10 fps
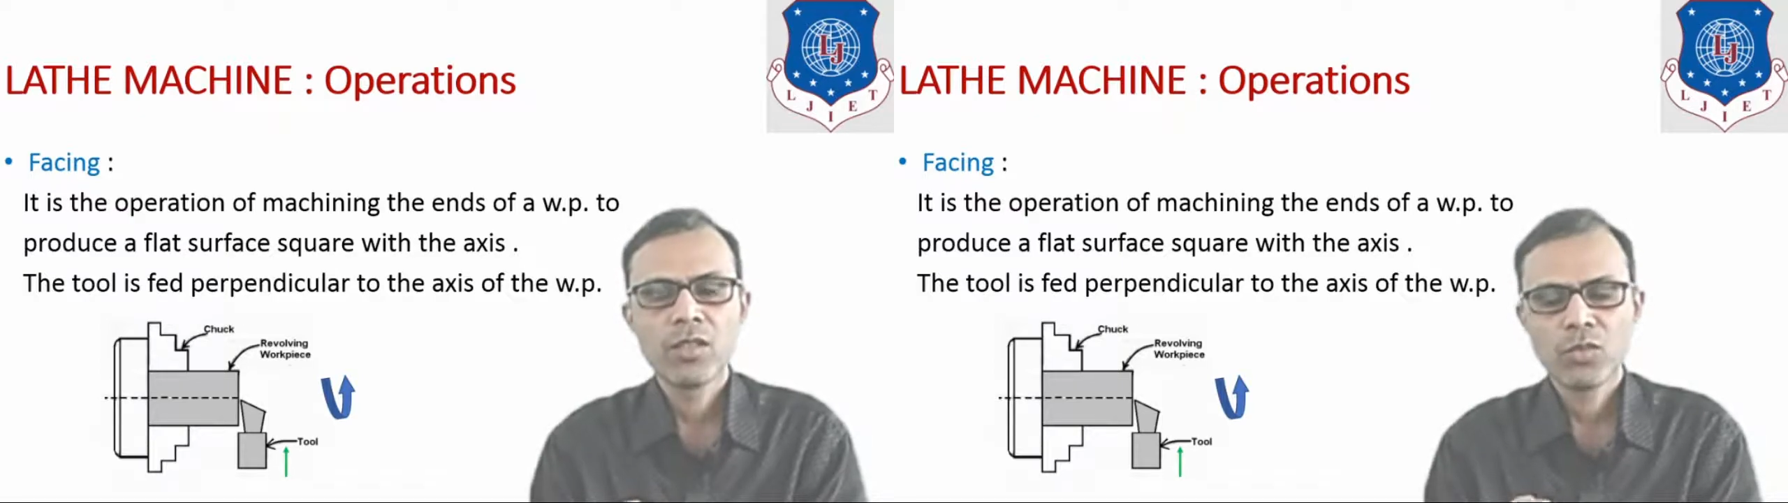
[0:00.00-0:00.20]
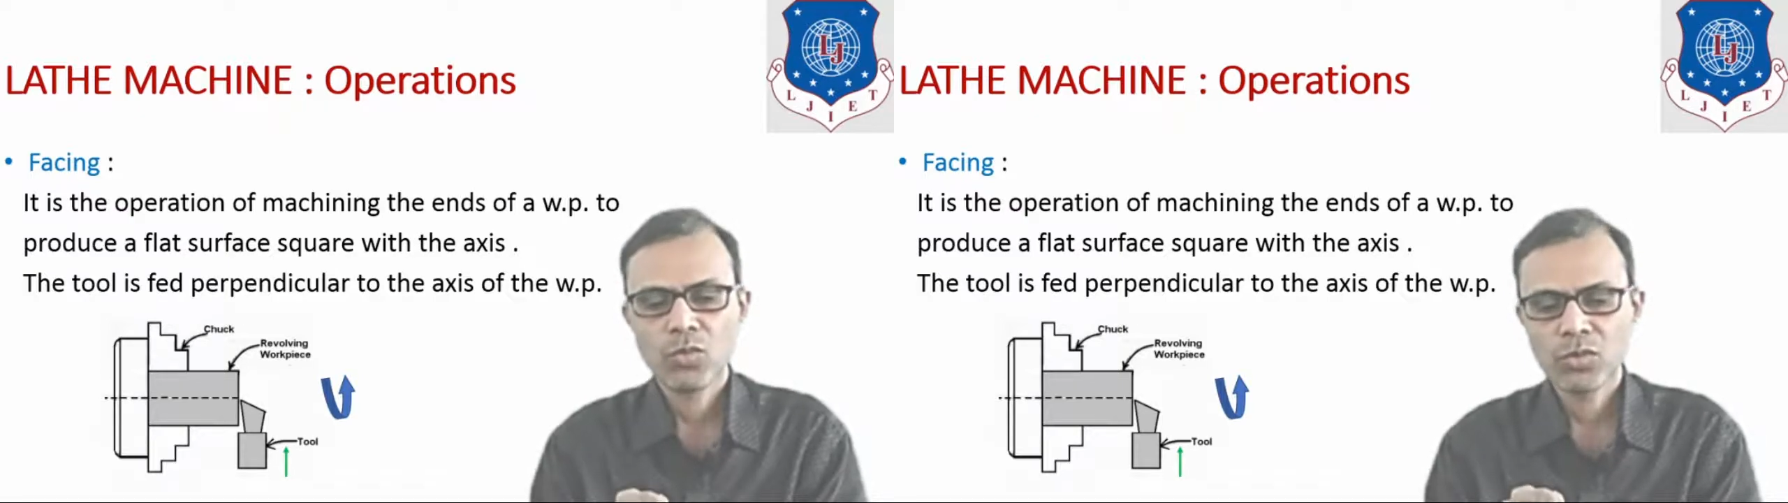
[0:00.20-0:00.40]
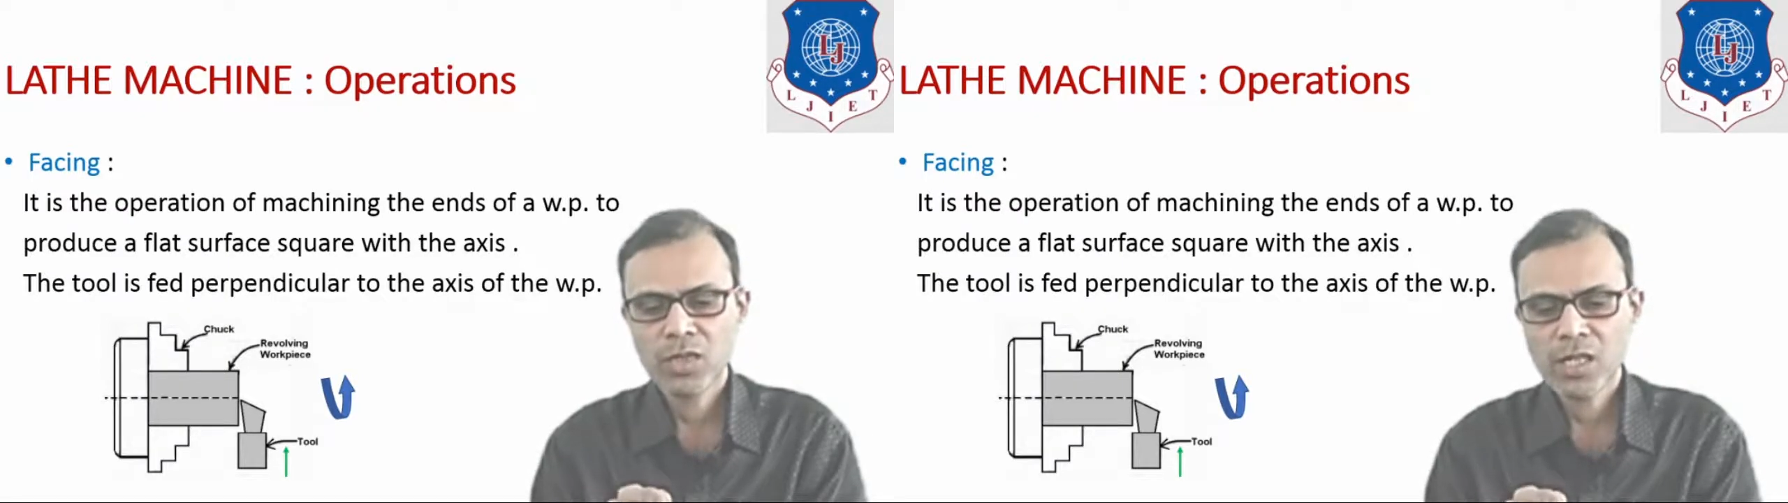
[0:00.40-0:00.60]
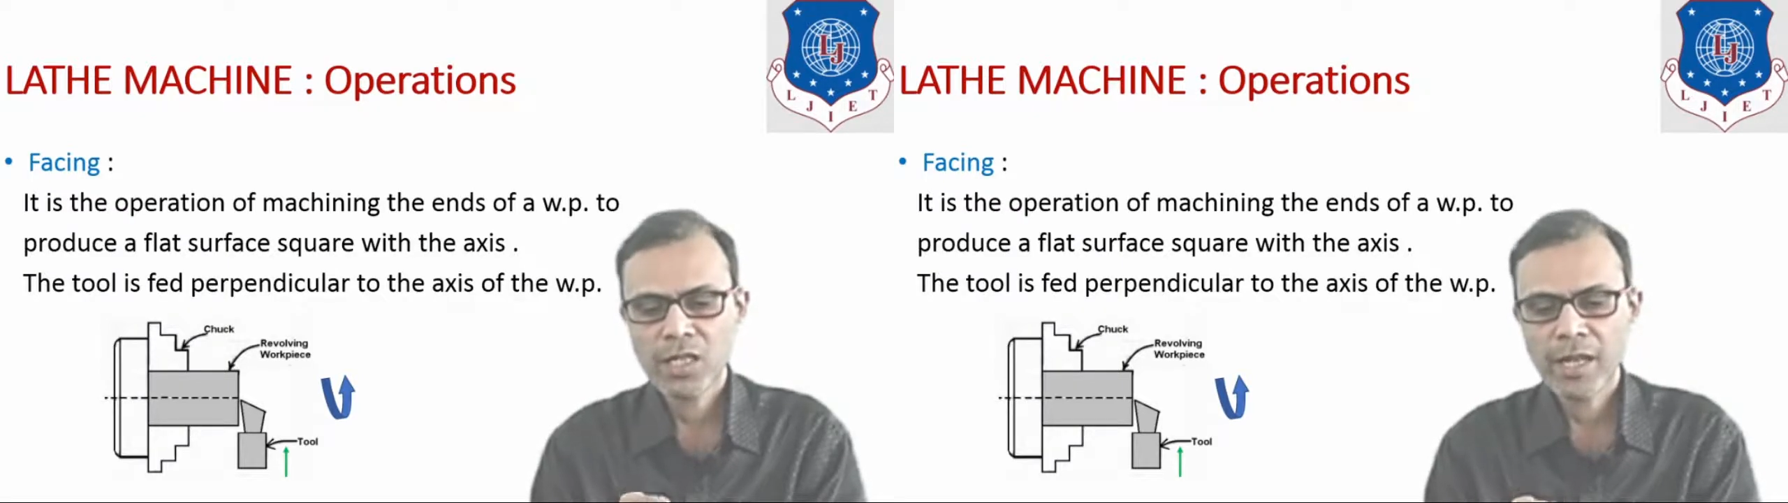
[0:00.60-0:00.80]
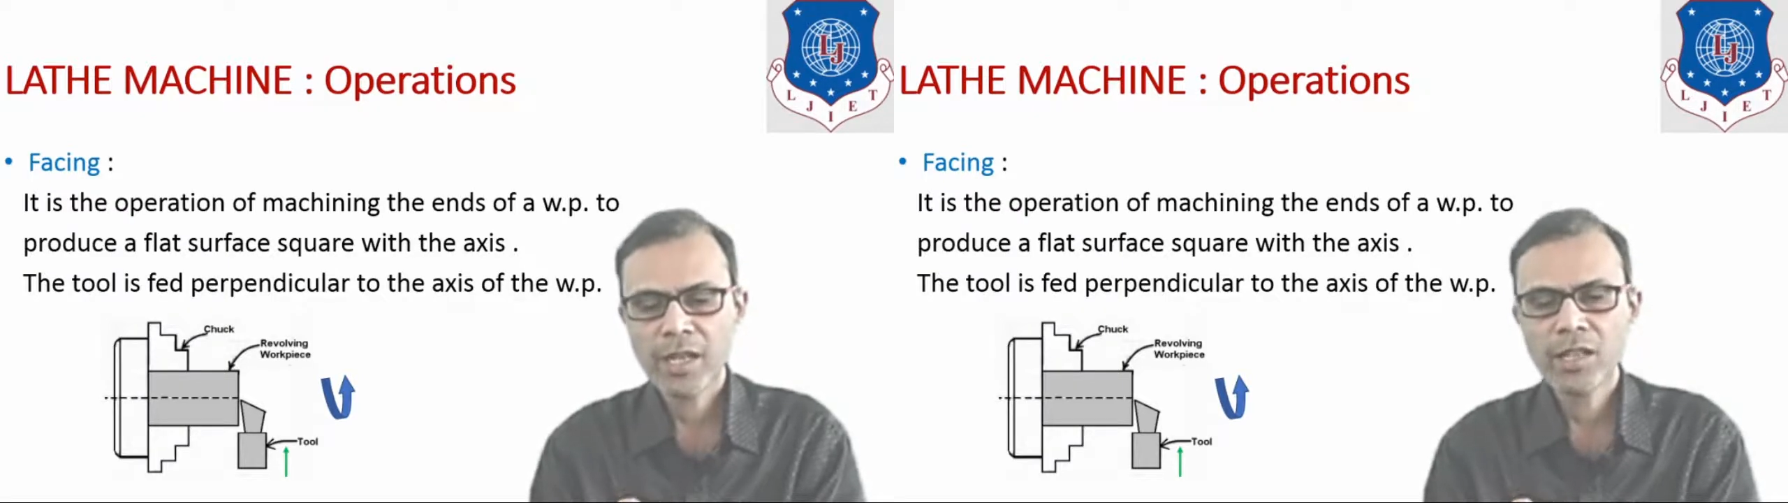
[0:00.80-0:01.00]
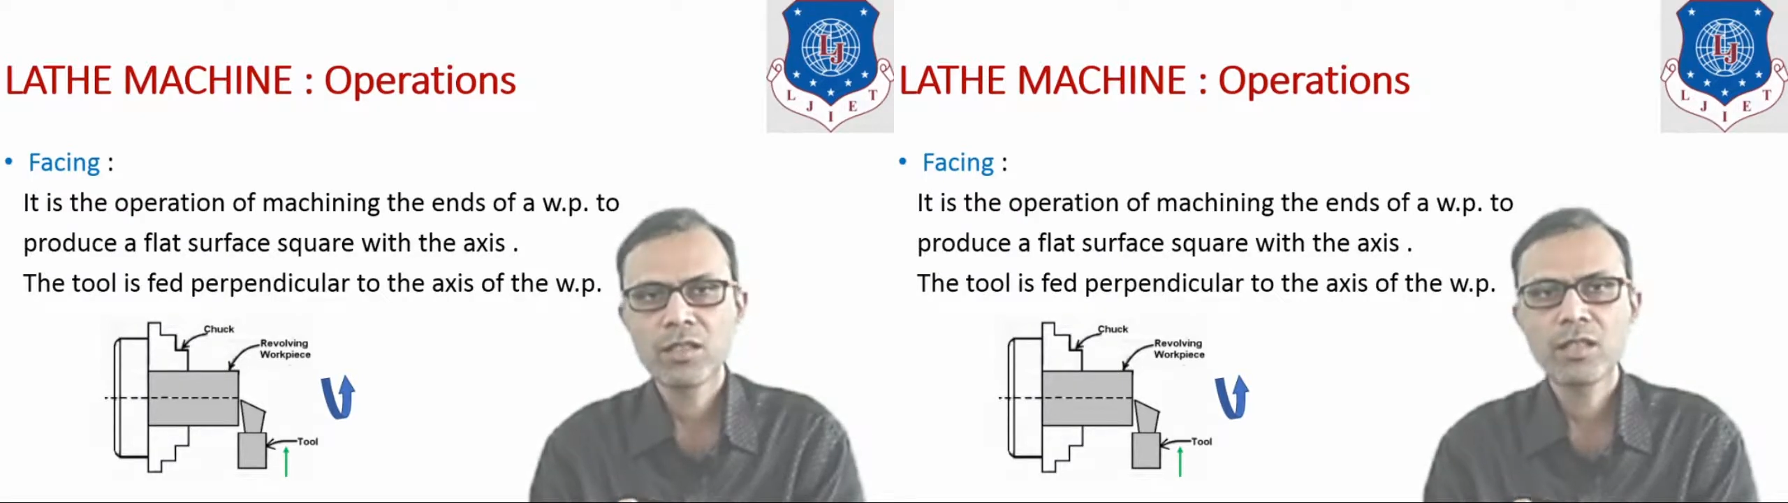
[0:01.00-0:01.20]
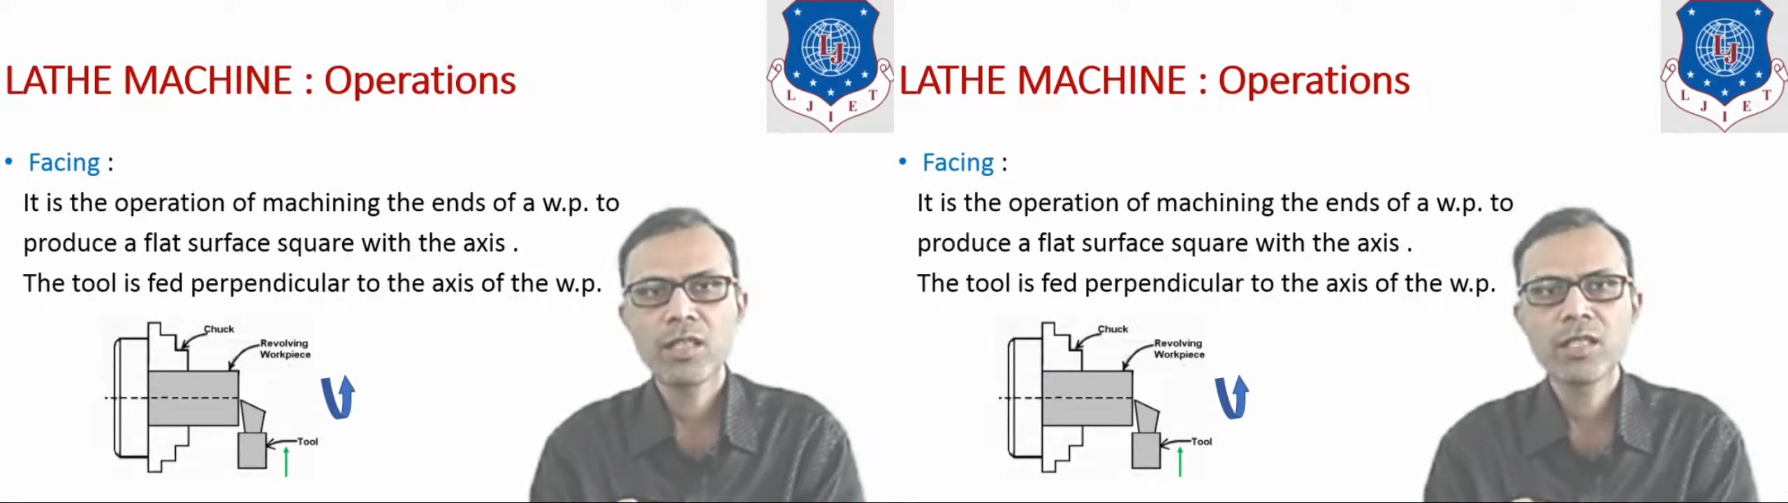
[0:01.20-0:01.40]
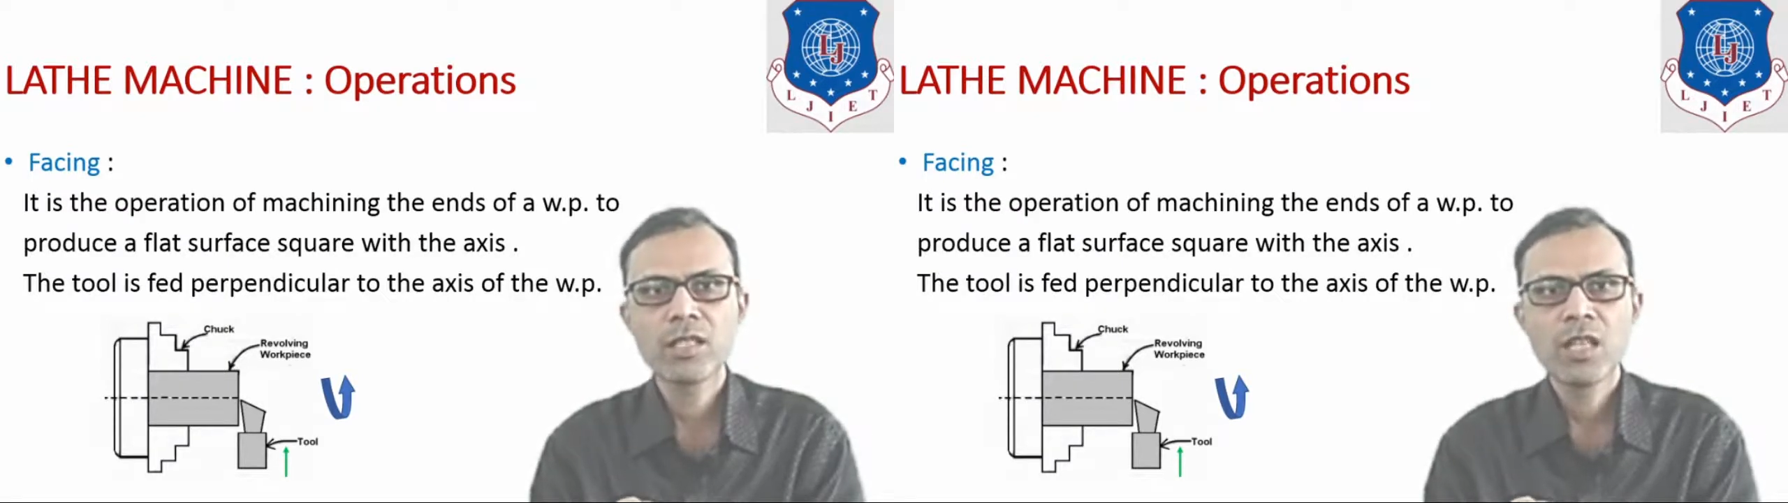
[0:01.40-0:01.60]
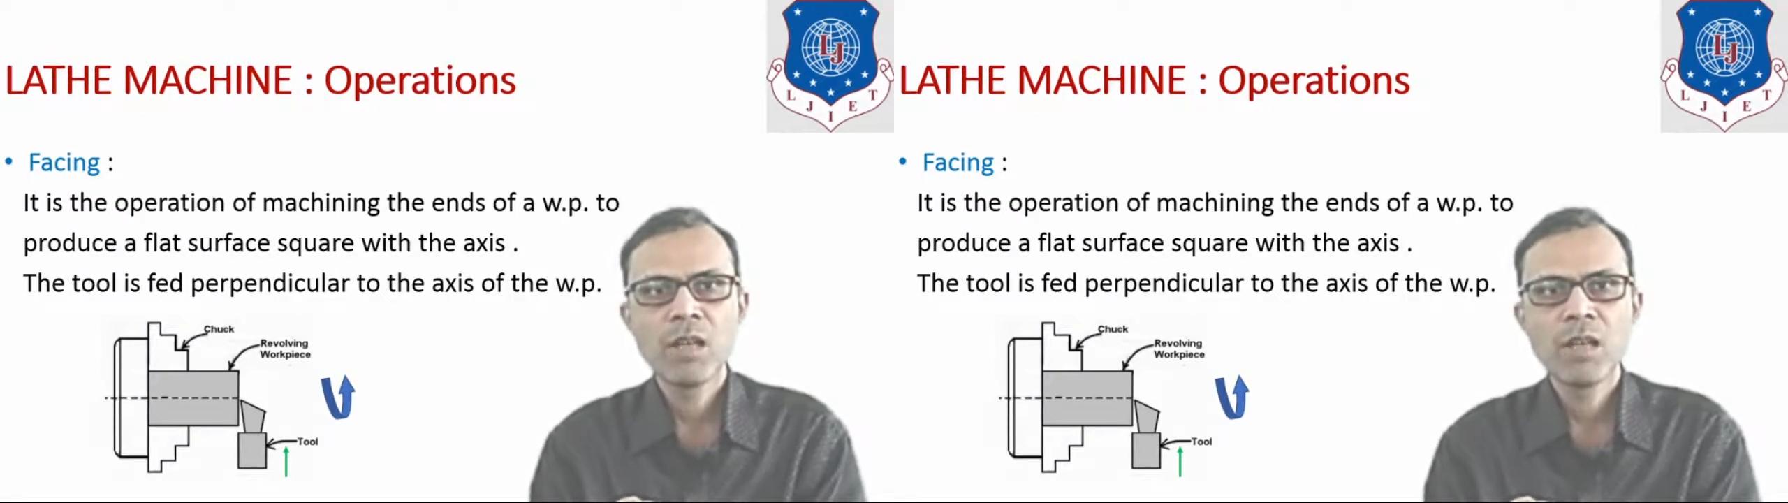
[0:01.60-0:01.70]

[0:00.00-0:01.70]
So this direction is